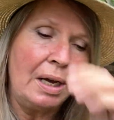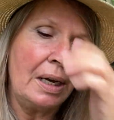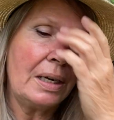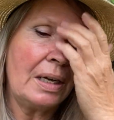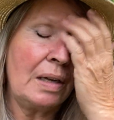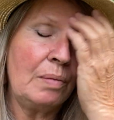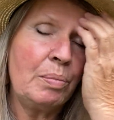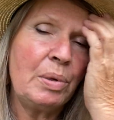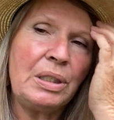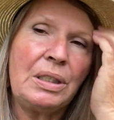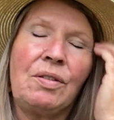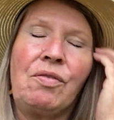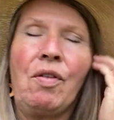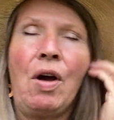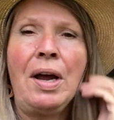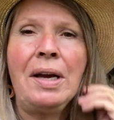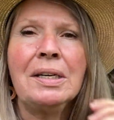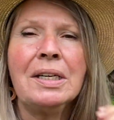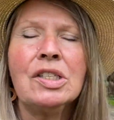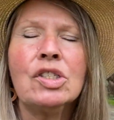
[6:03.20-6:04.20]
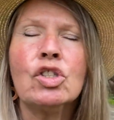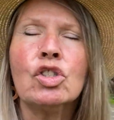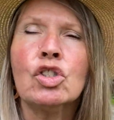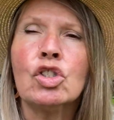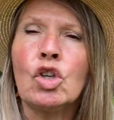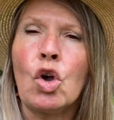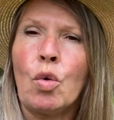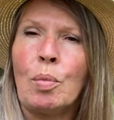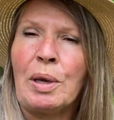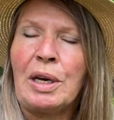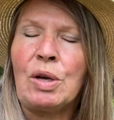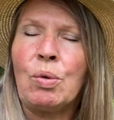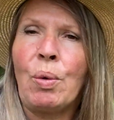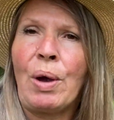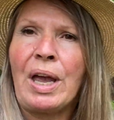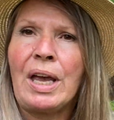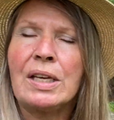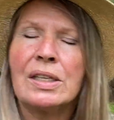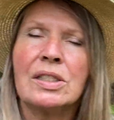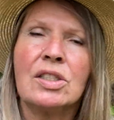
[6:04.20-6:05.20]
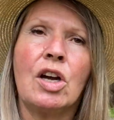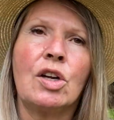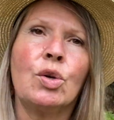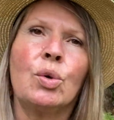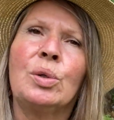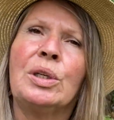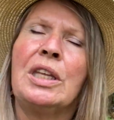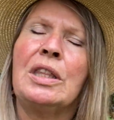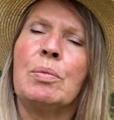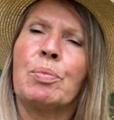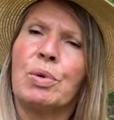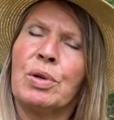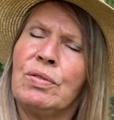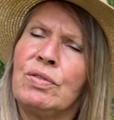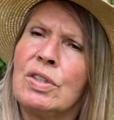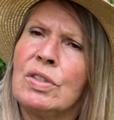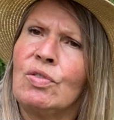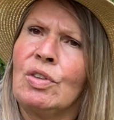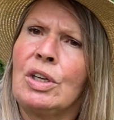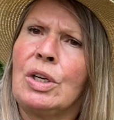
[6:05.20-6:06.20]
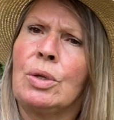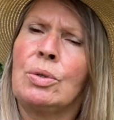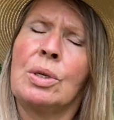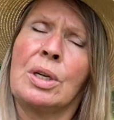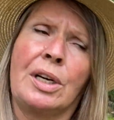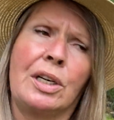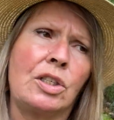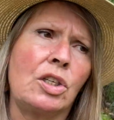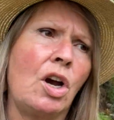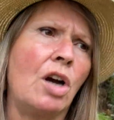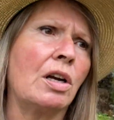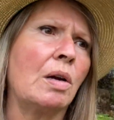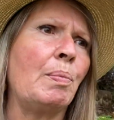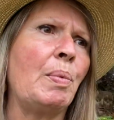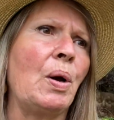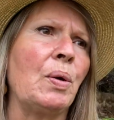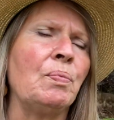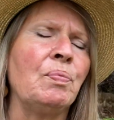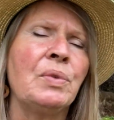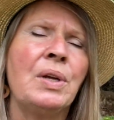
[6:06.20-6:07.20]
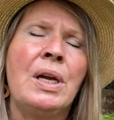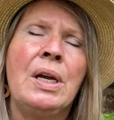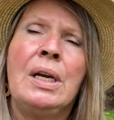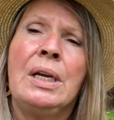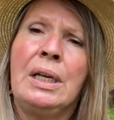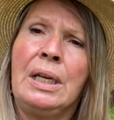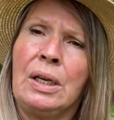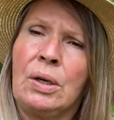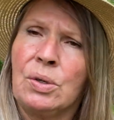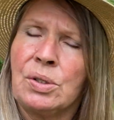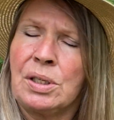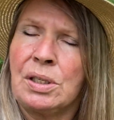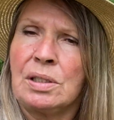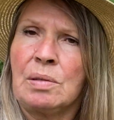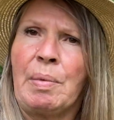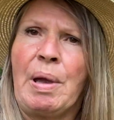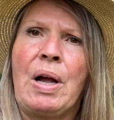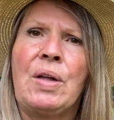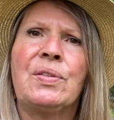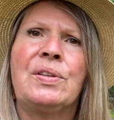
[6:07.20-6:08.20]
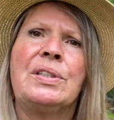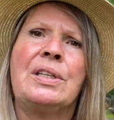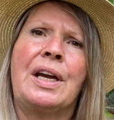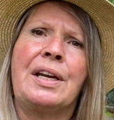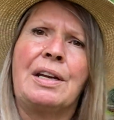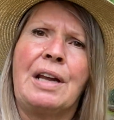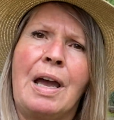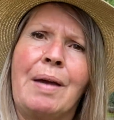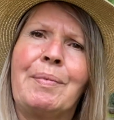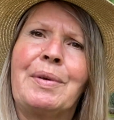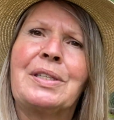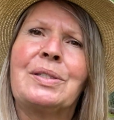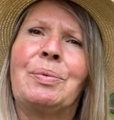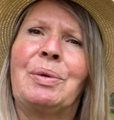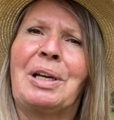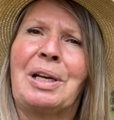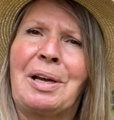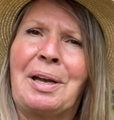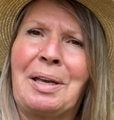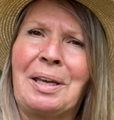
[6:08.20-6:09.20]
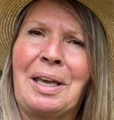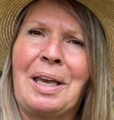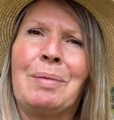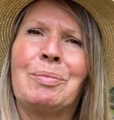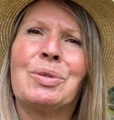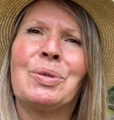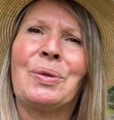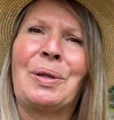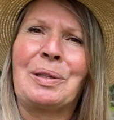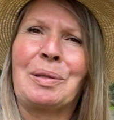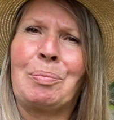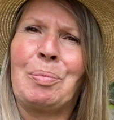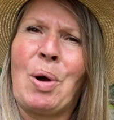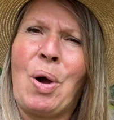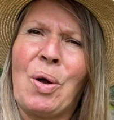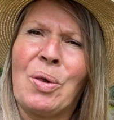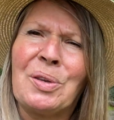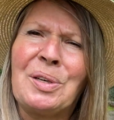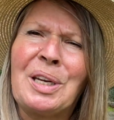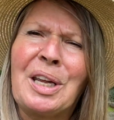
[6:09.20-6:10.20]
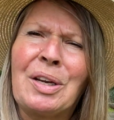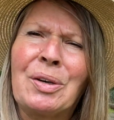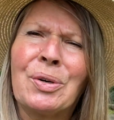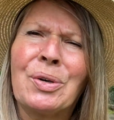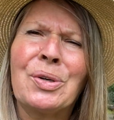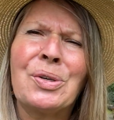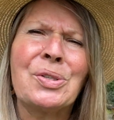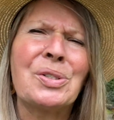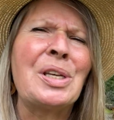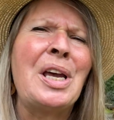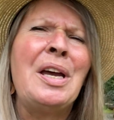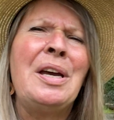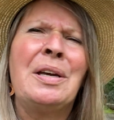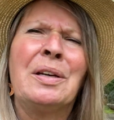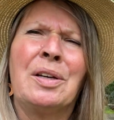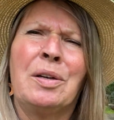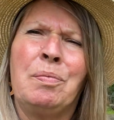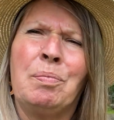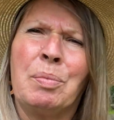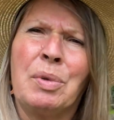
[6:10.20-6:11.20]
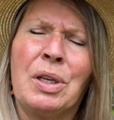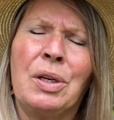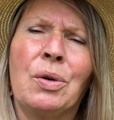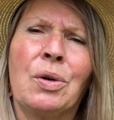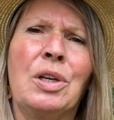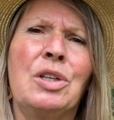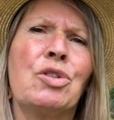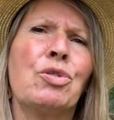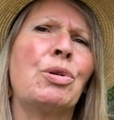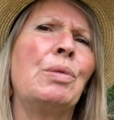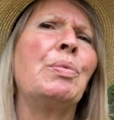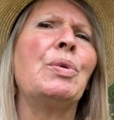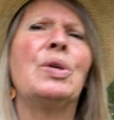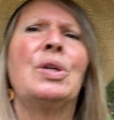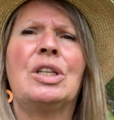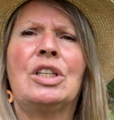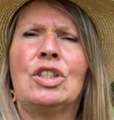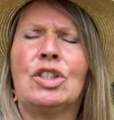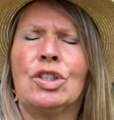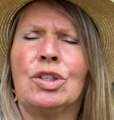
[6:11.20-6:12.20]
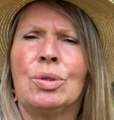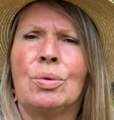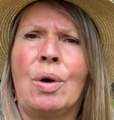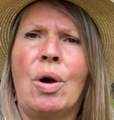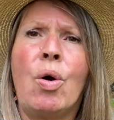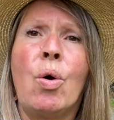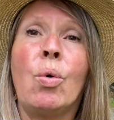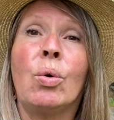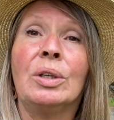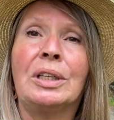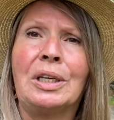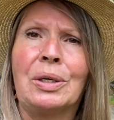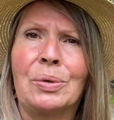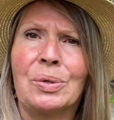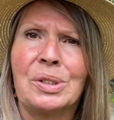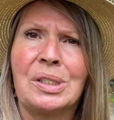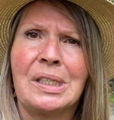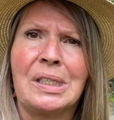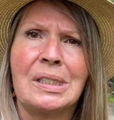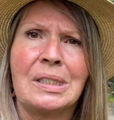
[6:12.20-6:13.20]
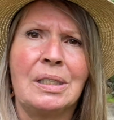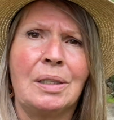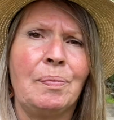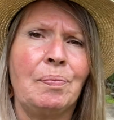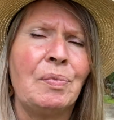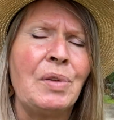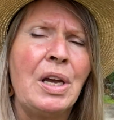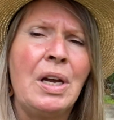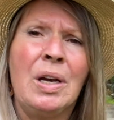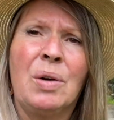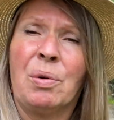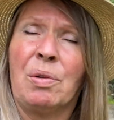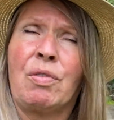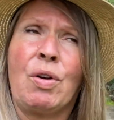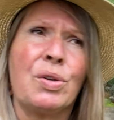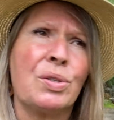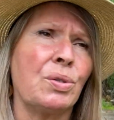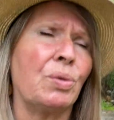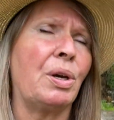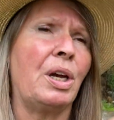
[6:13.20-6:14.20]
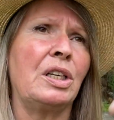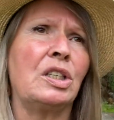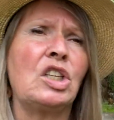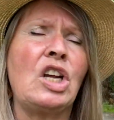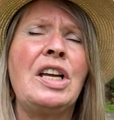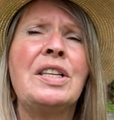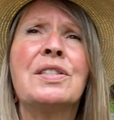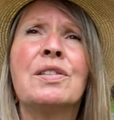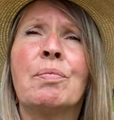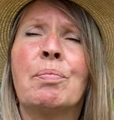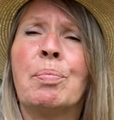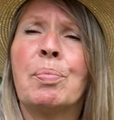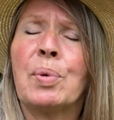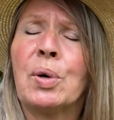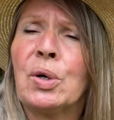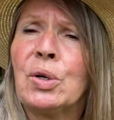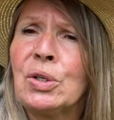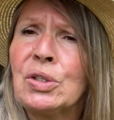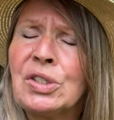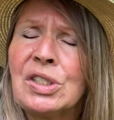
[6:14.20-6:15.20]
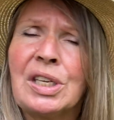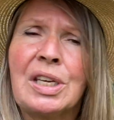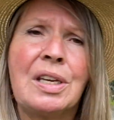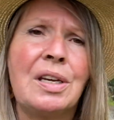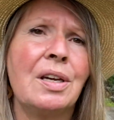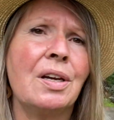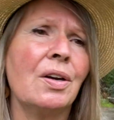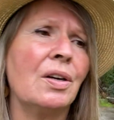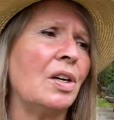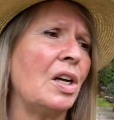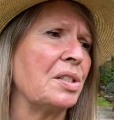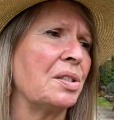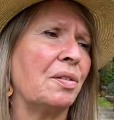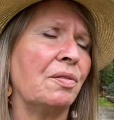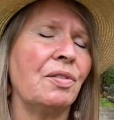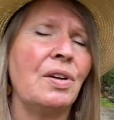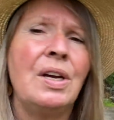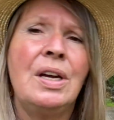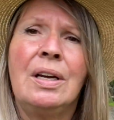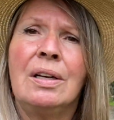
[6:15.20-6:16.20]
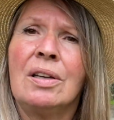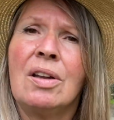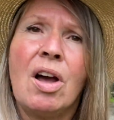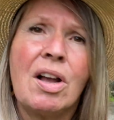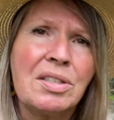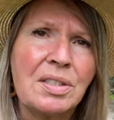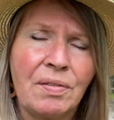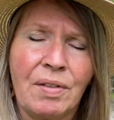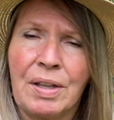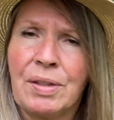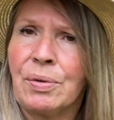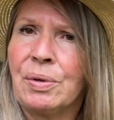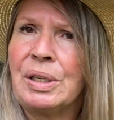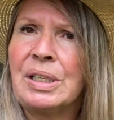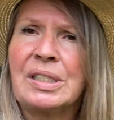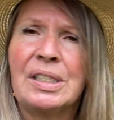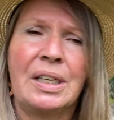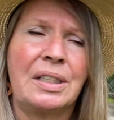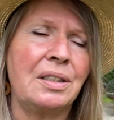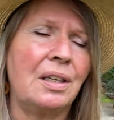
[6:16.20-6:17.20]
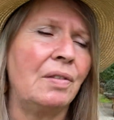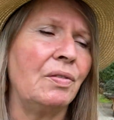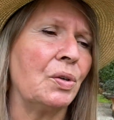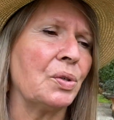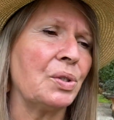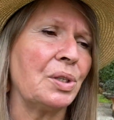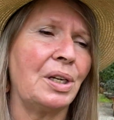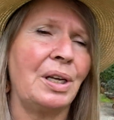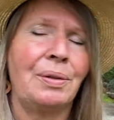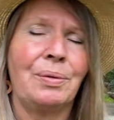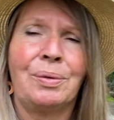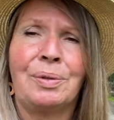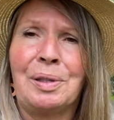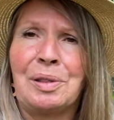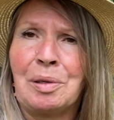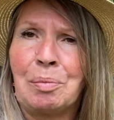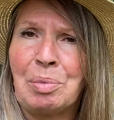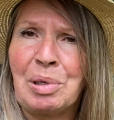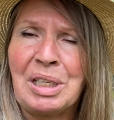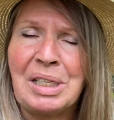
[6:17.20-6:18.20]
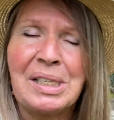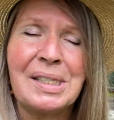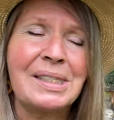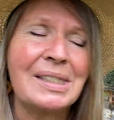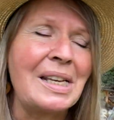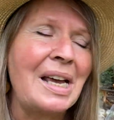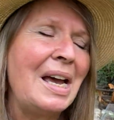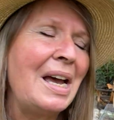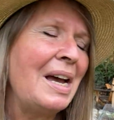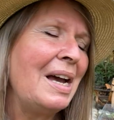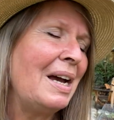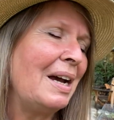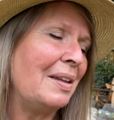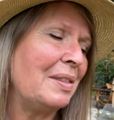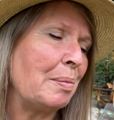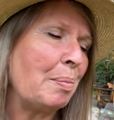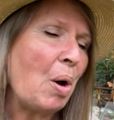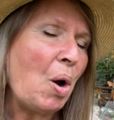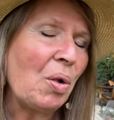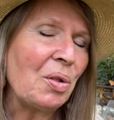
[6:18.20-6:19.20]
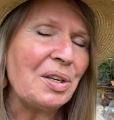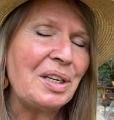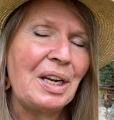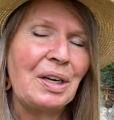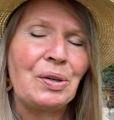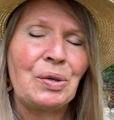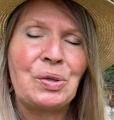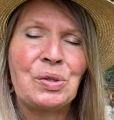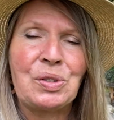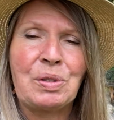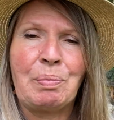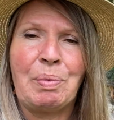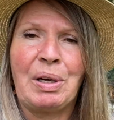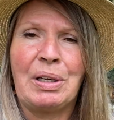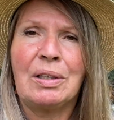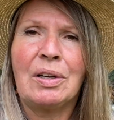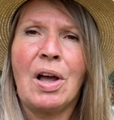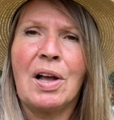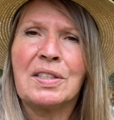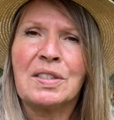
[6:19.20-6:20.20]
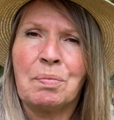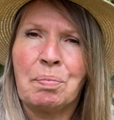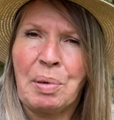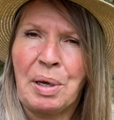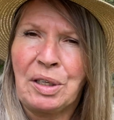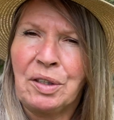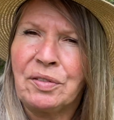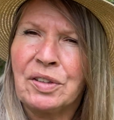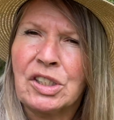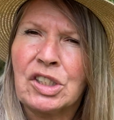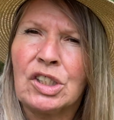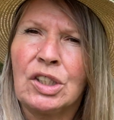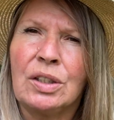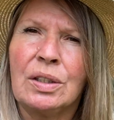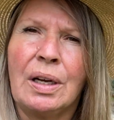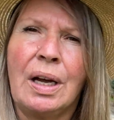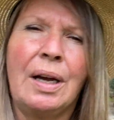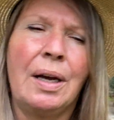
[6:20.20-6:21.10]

can be defined in so many ways. Not only in the previous video did I talk about ecosystem health and dynamics when it came to like the pollinators, contributing to a whole ecosystem. We've also got tons of birds here, lots of other insect diversity other than the bees and the pollinators, but lots of beneficial